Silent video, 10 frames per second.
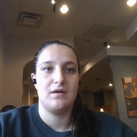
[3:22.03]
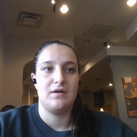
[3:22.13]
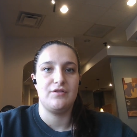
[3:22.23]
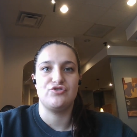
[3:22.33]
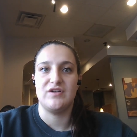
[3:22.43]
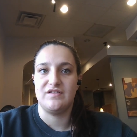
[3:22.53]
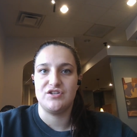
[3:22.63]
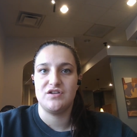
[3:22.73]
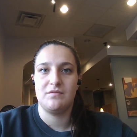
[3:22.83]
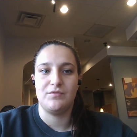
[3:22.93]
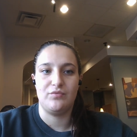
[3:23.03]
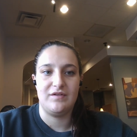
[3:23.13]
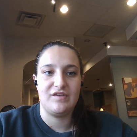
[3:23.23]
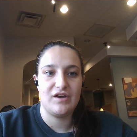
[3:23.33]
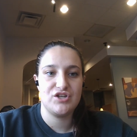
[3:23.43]
the transition between
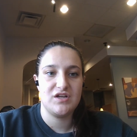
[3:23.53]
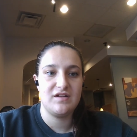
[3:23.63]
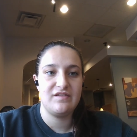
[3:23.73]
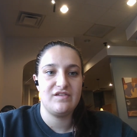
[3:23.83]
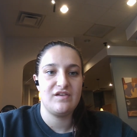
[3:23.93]
sections,